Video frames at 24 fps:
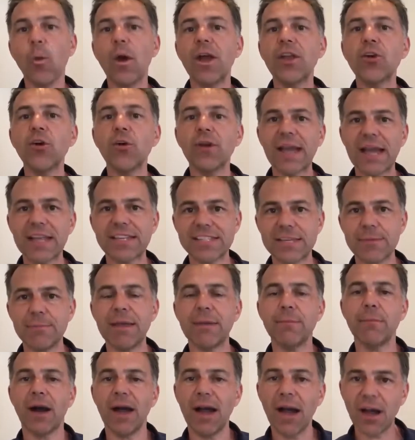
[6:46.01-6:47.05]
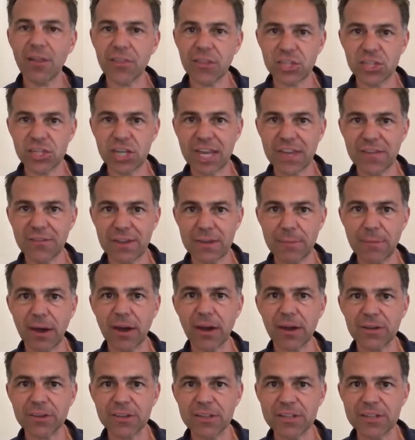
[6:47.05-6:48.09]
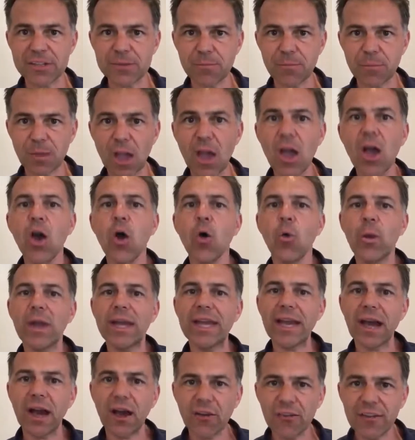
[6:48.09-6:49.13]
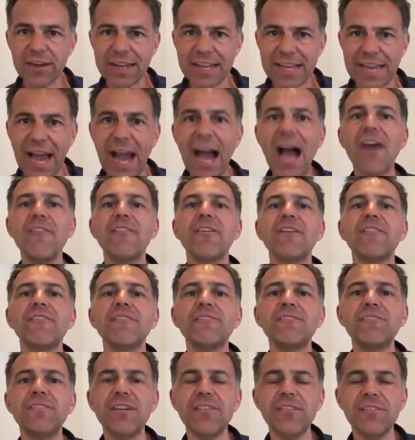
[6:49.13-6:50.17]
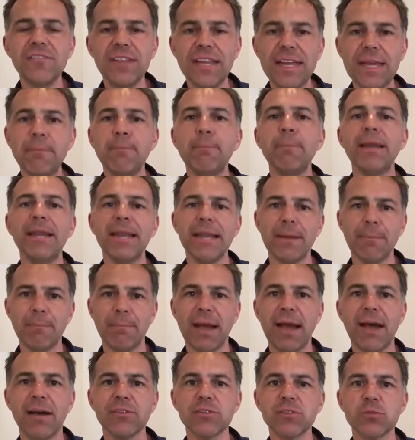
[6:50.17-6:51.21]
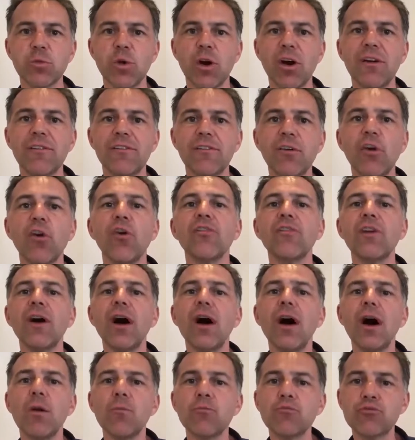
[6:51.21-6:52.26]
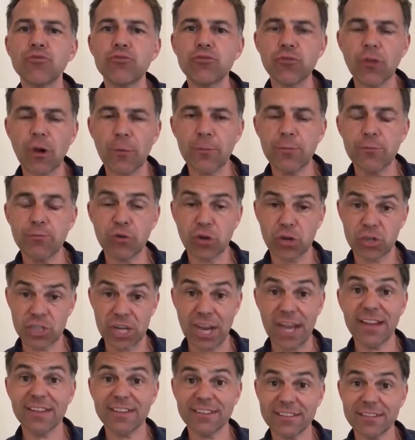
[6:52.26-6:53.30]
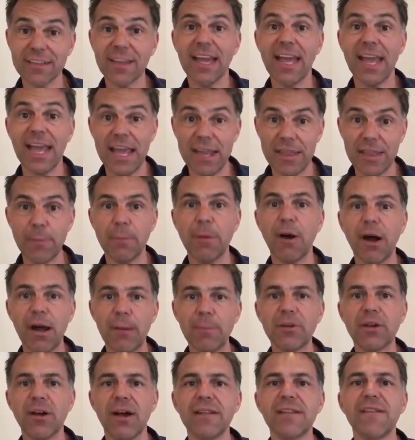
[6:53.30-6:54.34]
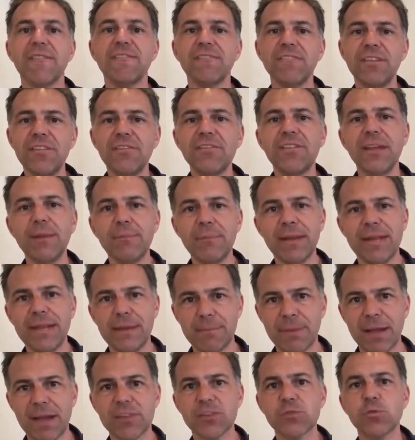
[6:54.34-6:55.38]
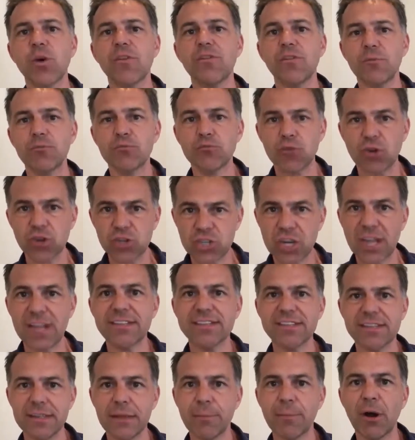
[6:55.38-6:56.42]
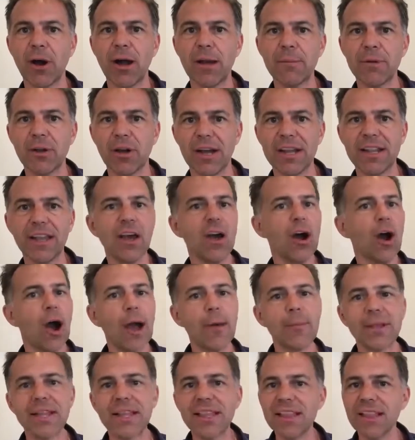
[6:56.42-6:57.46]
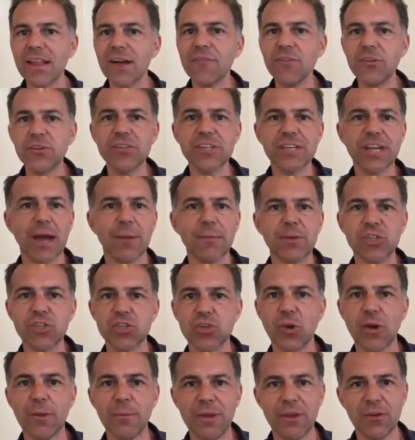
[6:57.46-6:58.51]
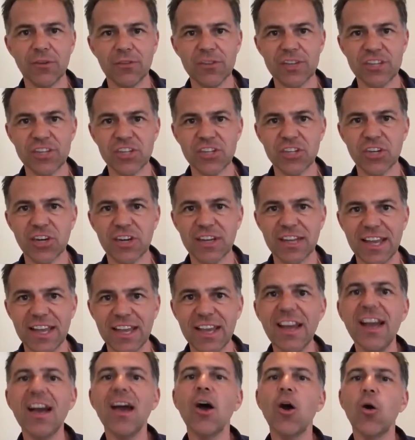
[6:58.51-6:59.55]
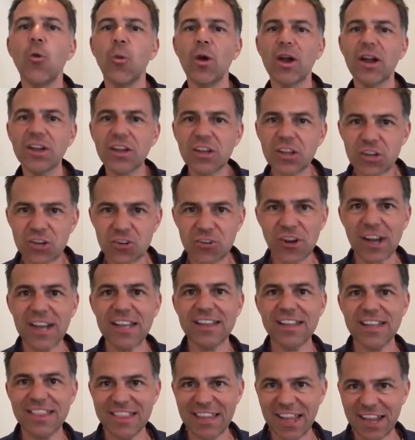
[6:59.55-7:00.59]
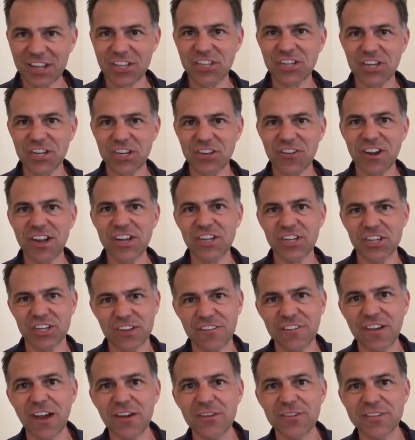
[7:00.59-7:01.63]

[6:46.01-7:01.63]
where you'll get to meet my other JV partners. We currently have £15 million worth of projects in the pipeline. £15 million worth of projects in the pipeline. I would love you to come and join me on this journey. We're going to create the next generation of